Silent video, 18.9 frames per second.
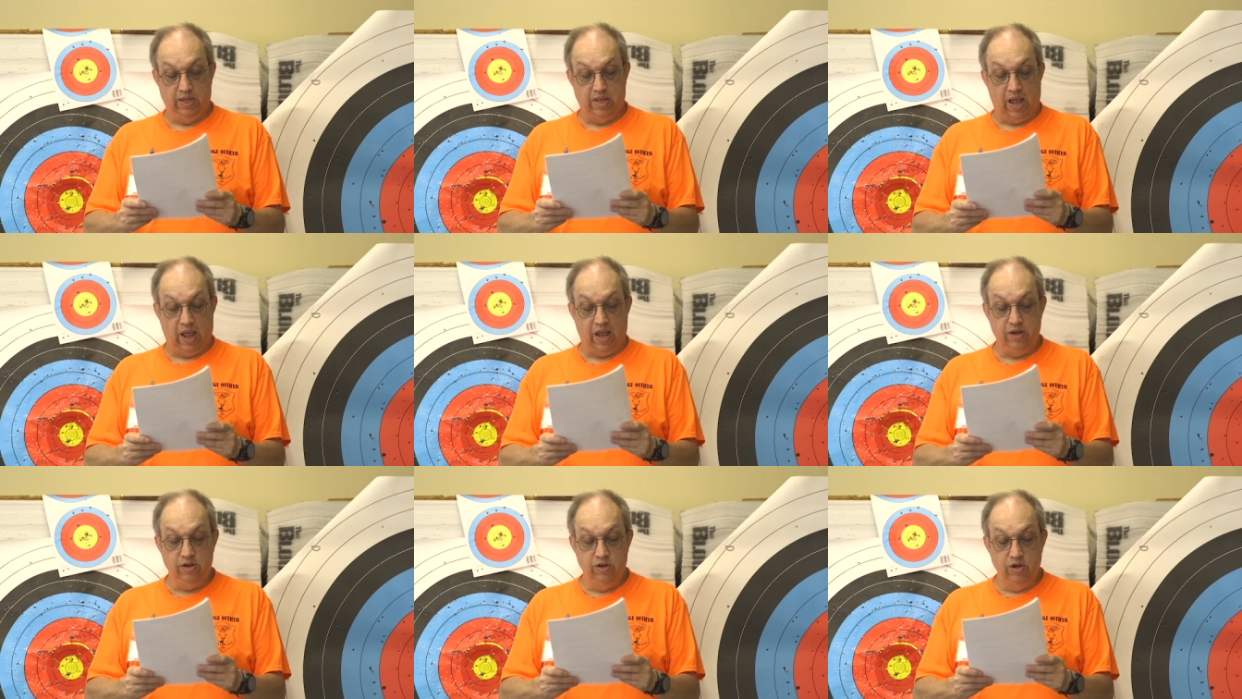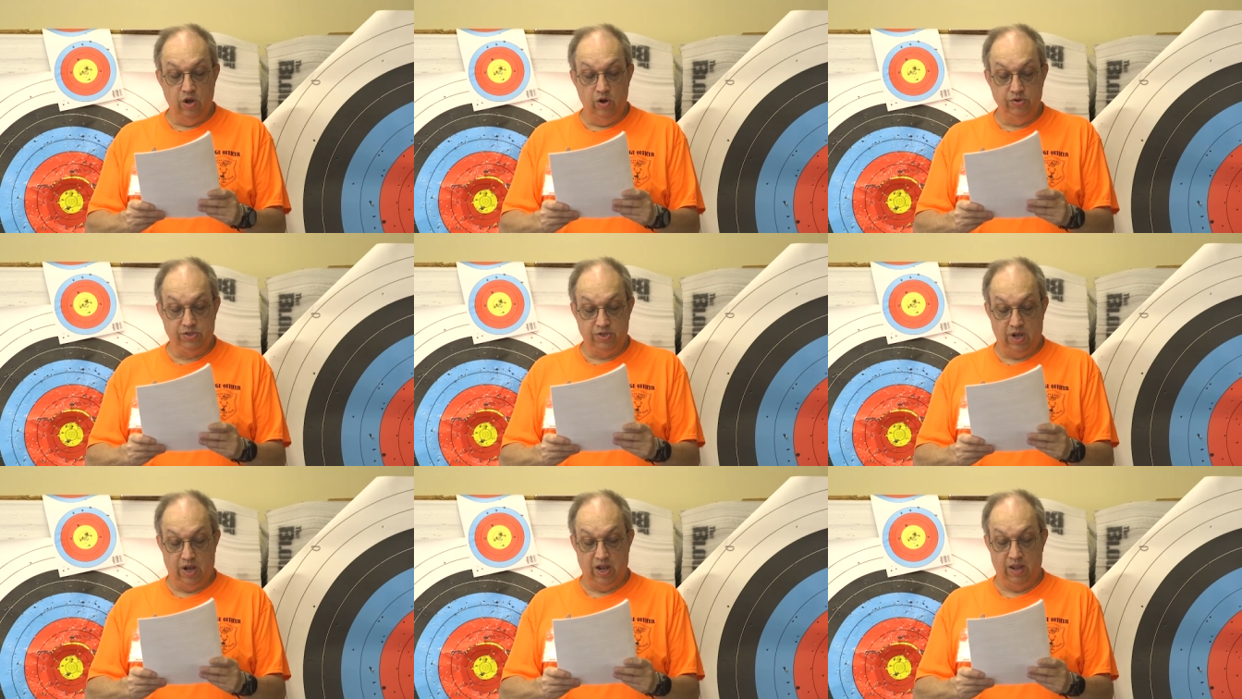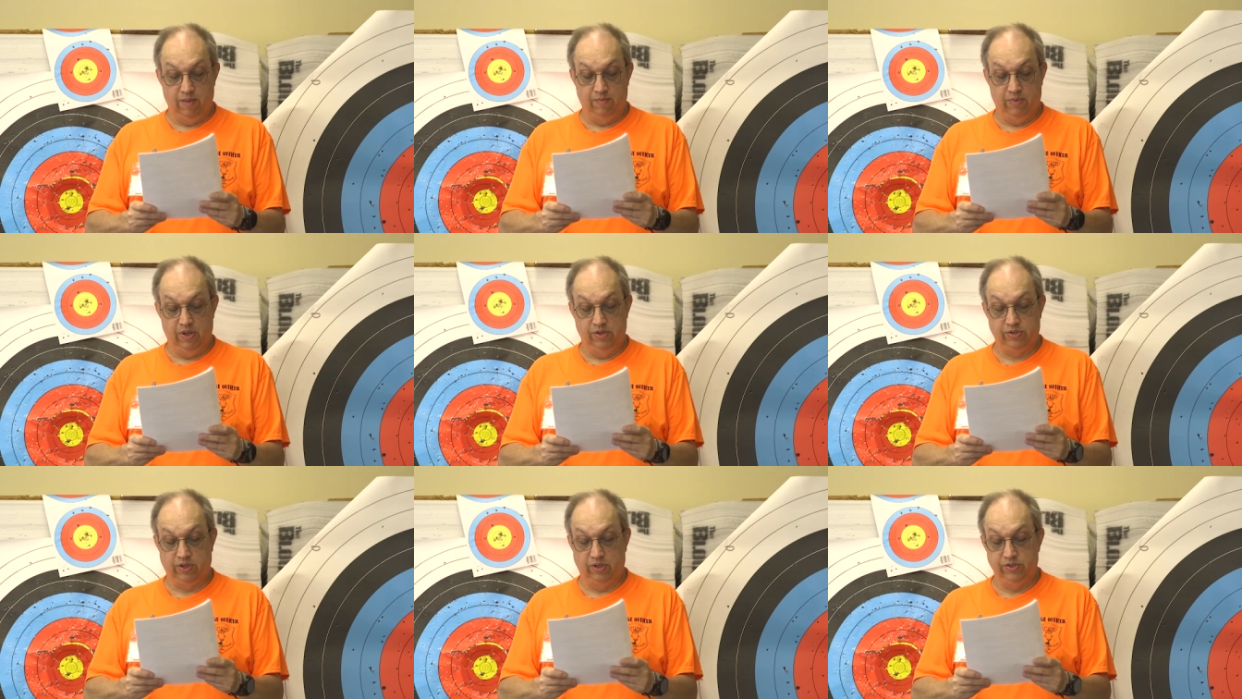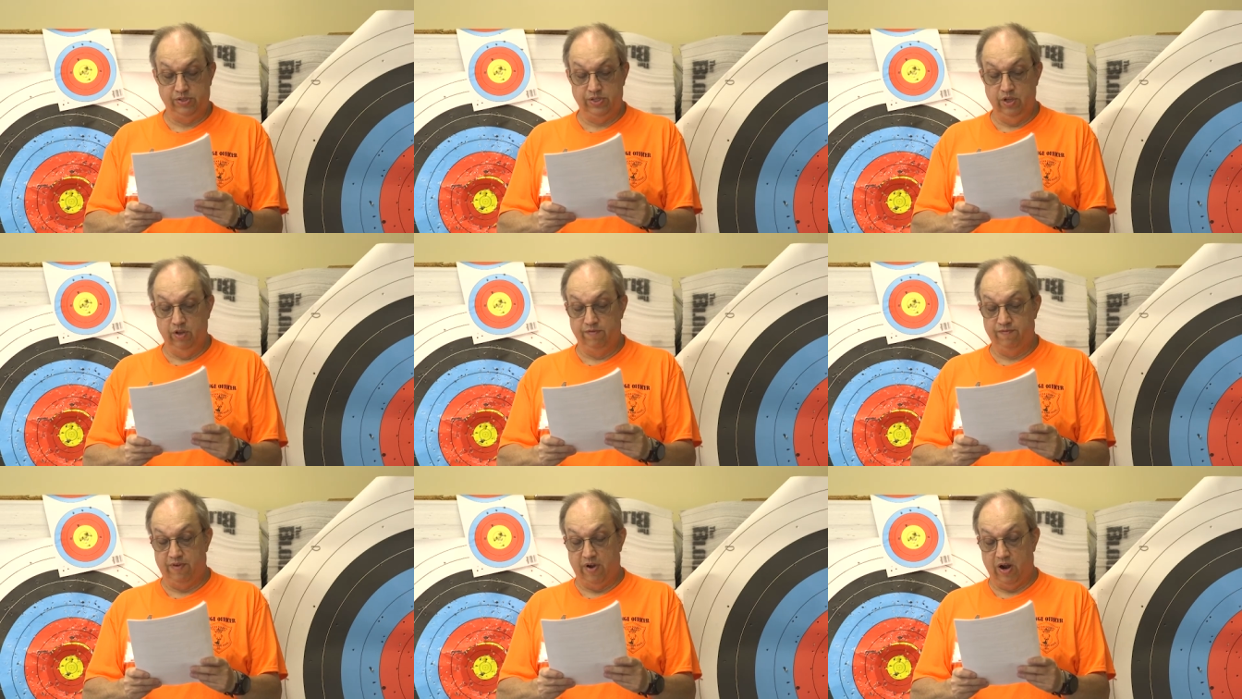At no time is a
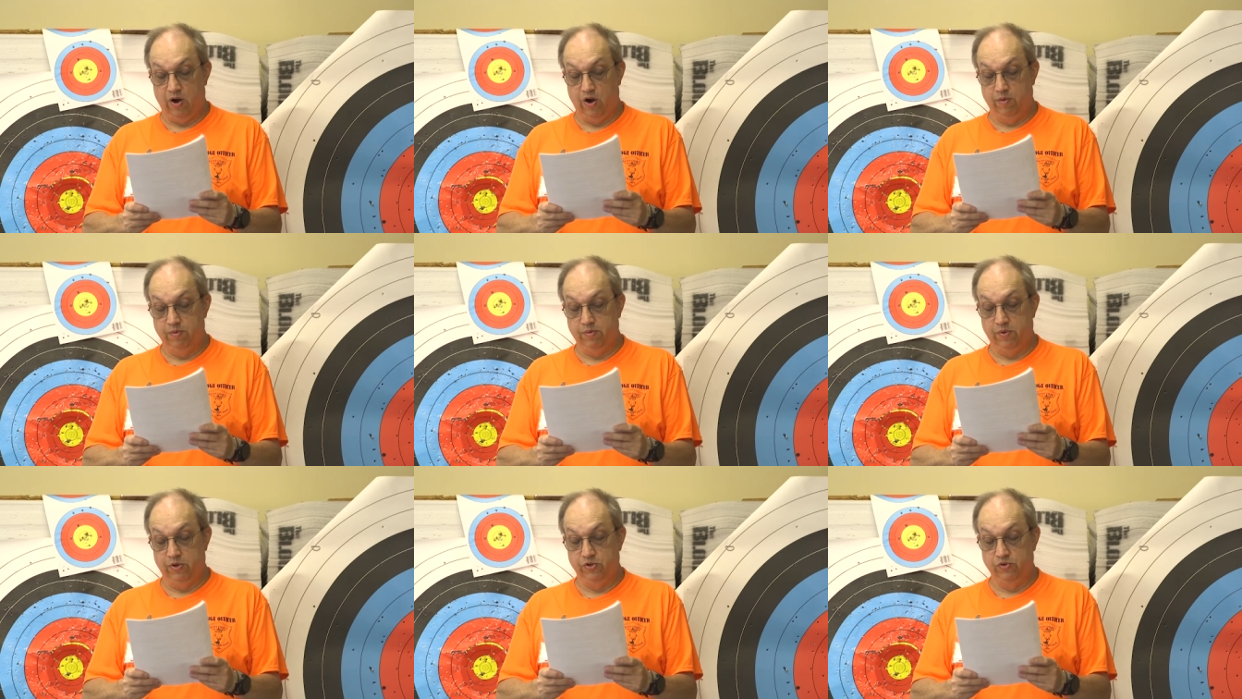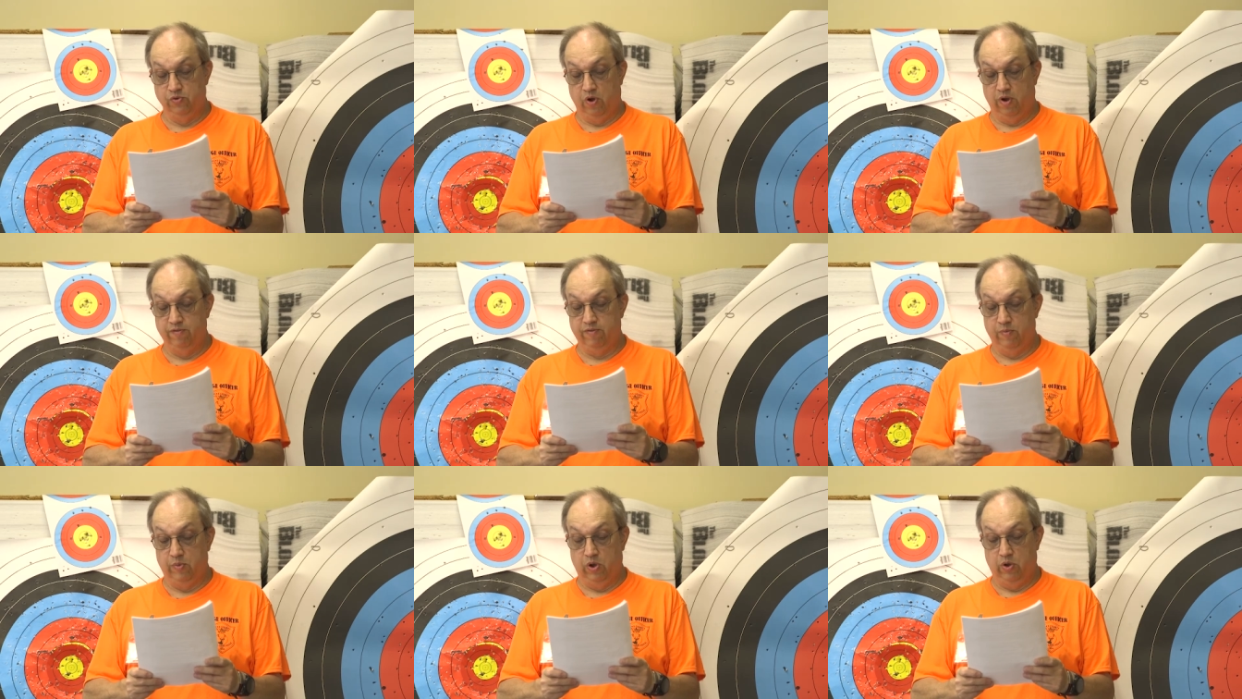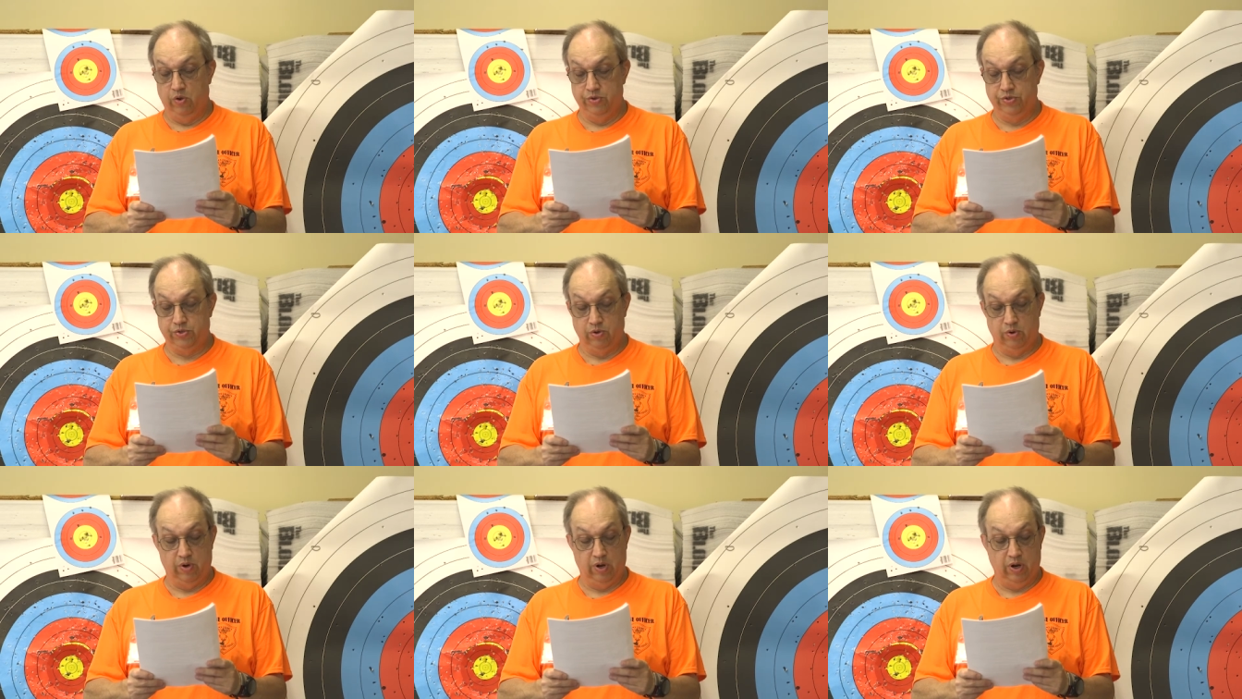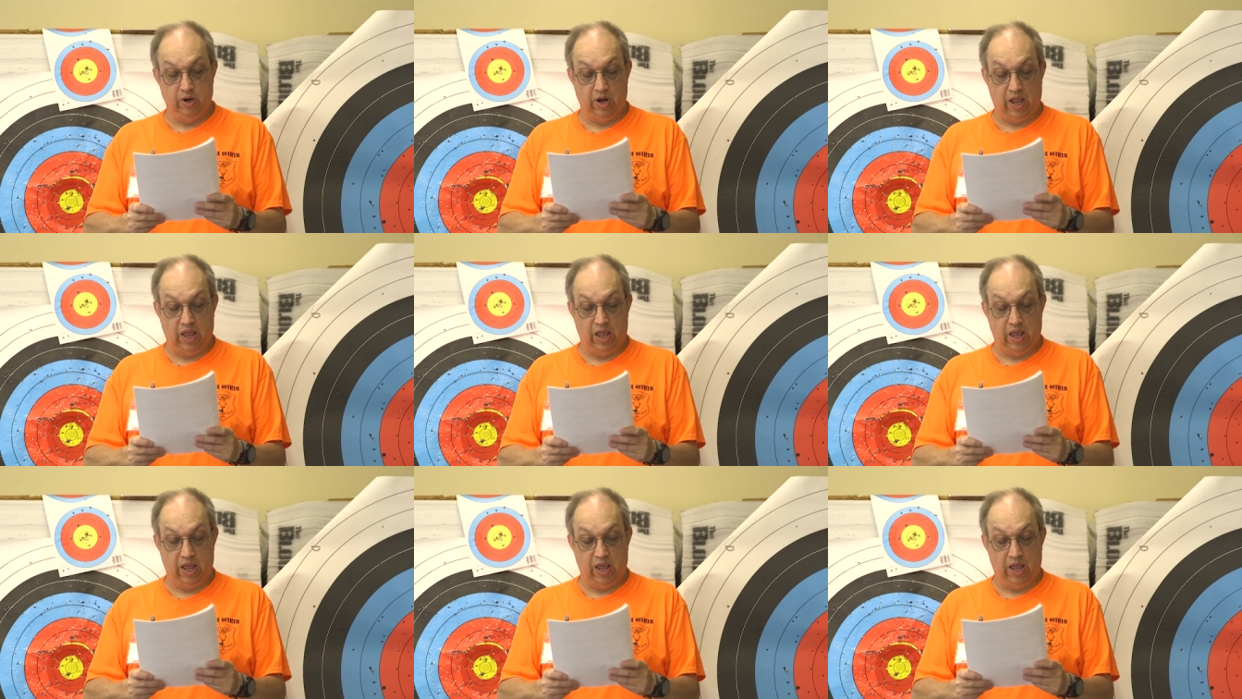concealed firearm to be drawn from a holster or